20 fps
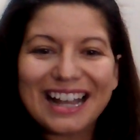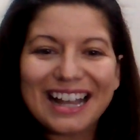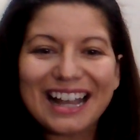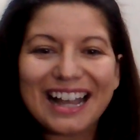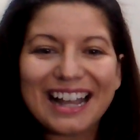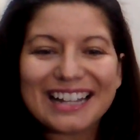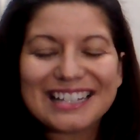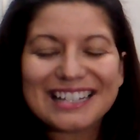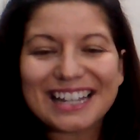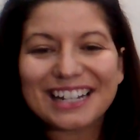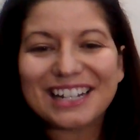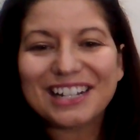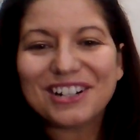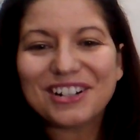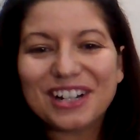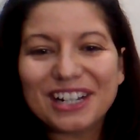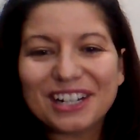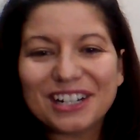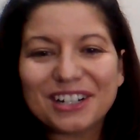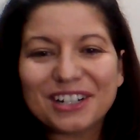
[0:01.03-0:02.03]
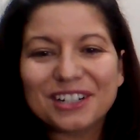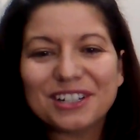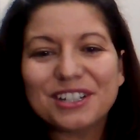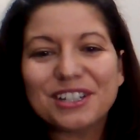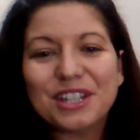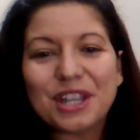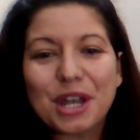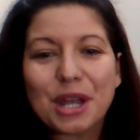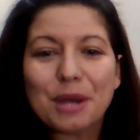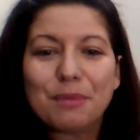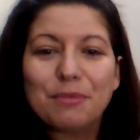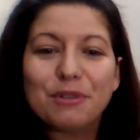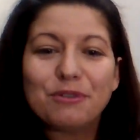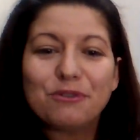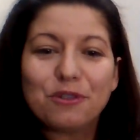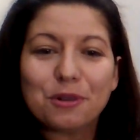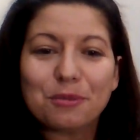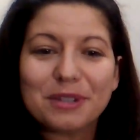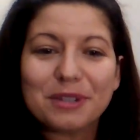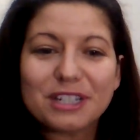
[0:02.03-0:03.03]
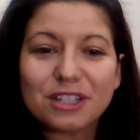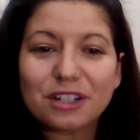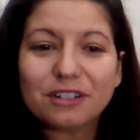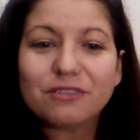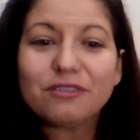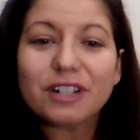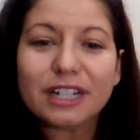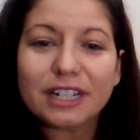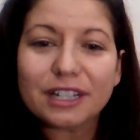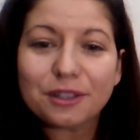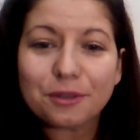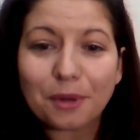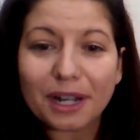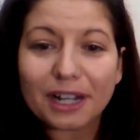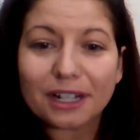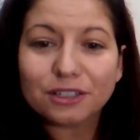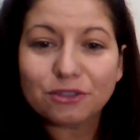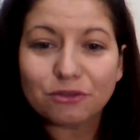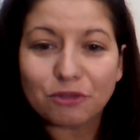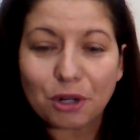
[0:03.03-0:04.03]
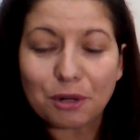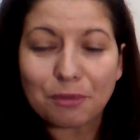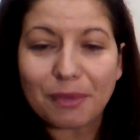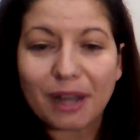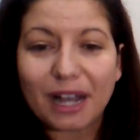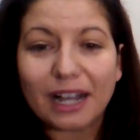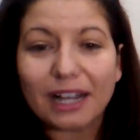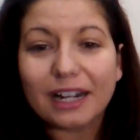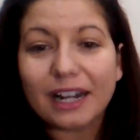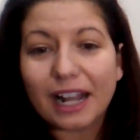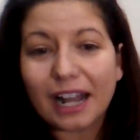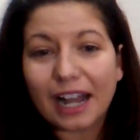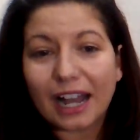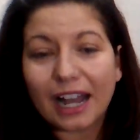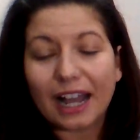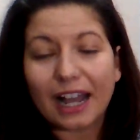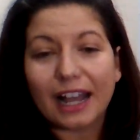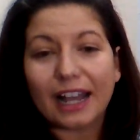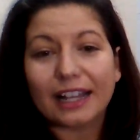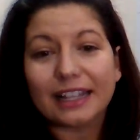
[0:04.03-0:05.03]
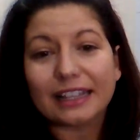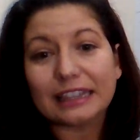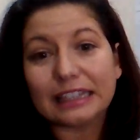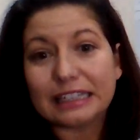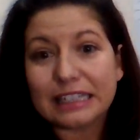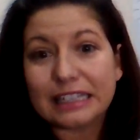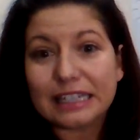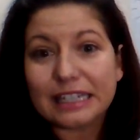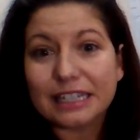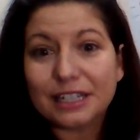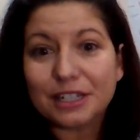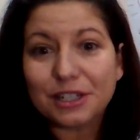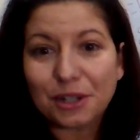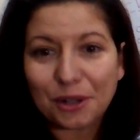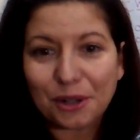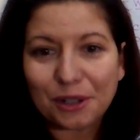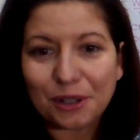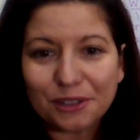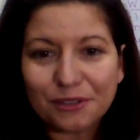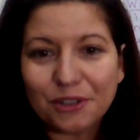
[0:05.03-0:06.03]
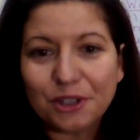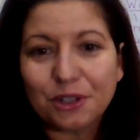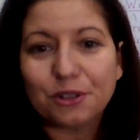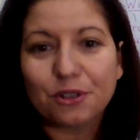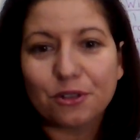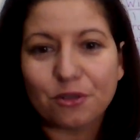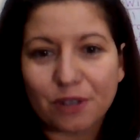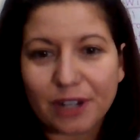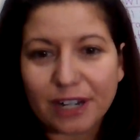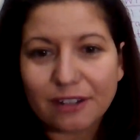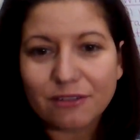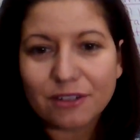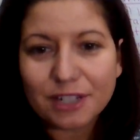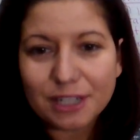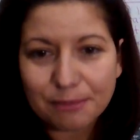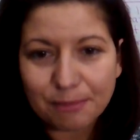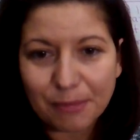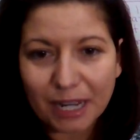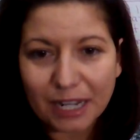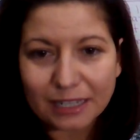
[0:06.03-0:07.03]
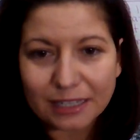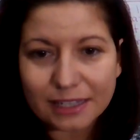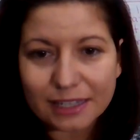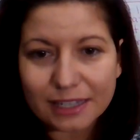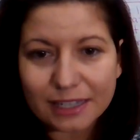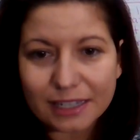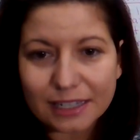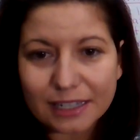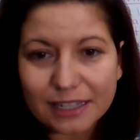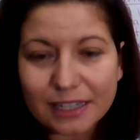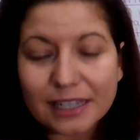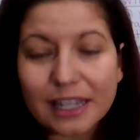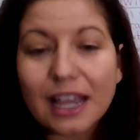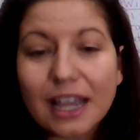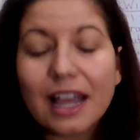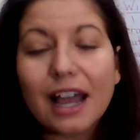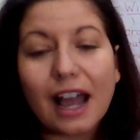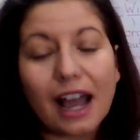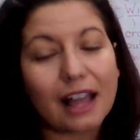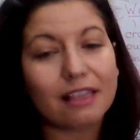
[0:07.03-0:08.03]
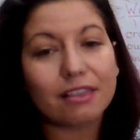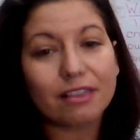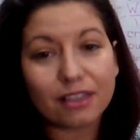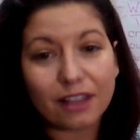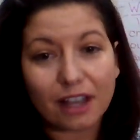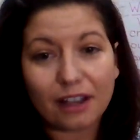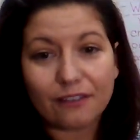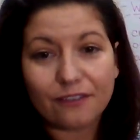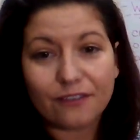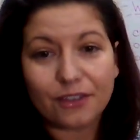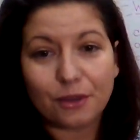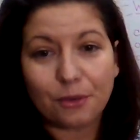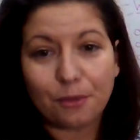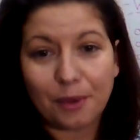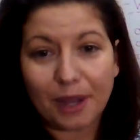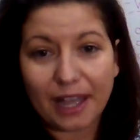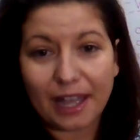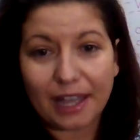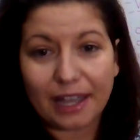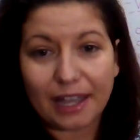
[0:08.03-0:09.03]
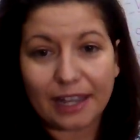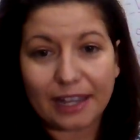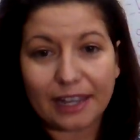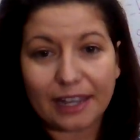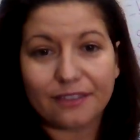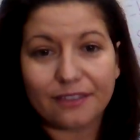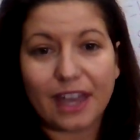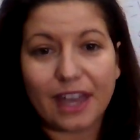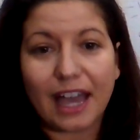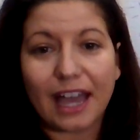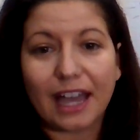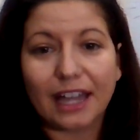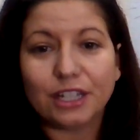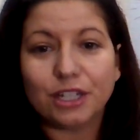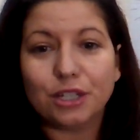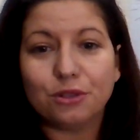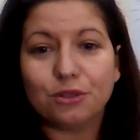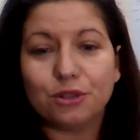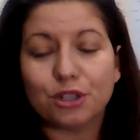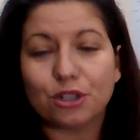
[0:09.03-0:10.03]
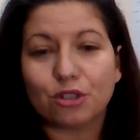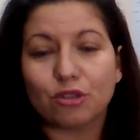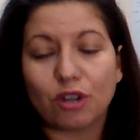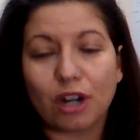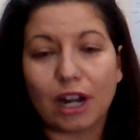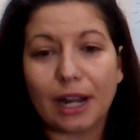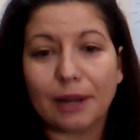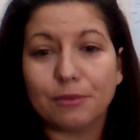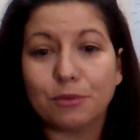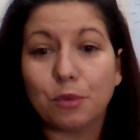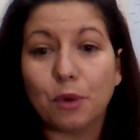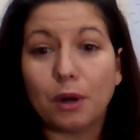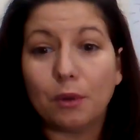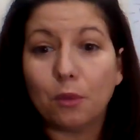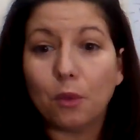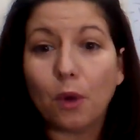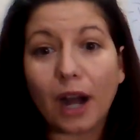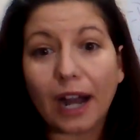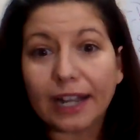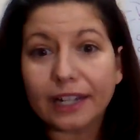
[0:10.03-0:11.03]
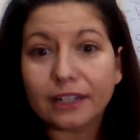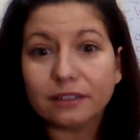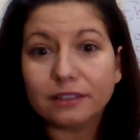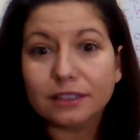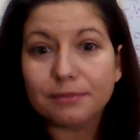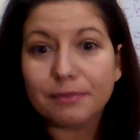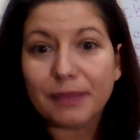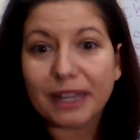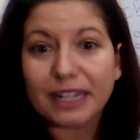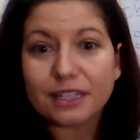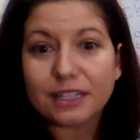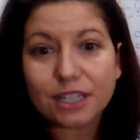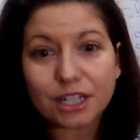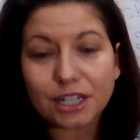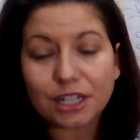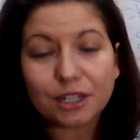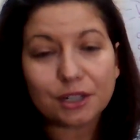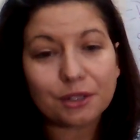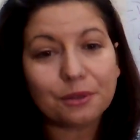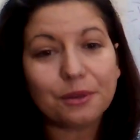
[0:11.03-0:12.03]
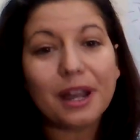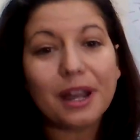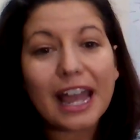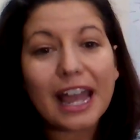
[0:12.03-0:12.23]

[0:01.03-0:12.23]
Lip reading: Hi, second graders. Before we start reading The Wild Robot, I listened to all of your great responses. I love the way that you described what wild meant to you